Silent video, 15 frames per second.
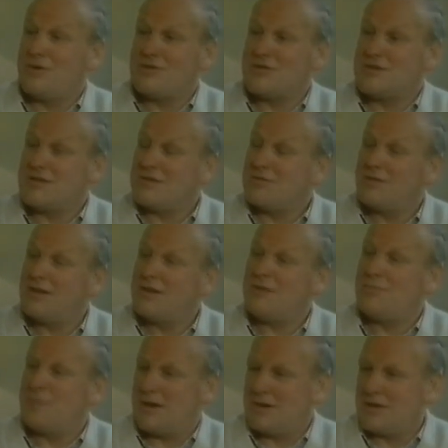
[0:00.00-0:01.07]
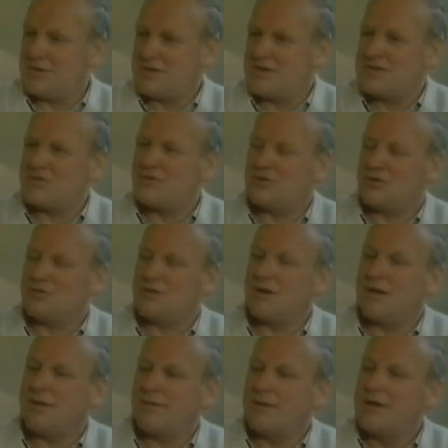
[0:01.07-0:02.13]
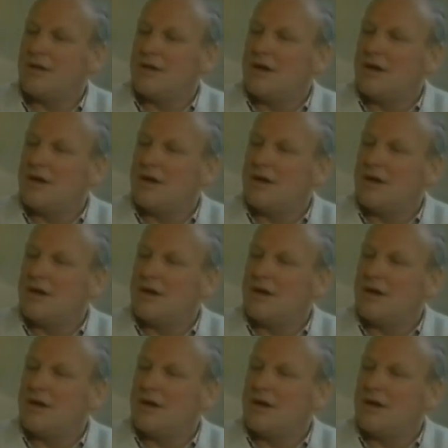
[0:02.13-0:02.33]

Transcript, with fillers: opposing team, but they didn't matter because they saw a good game.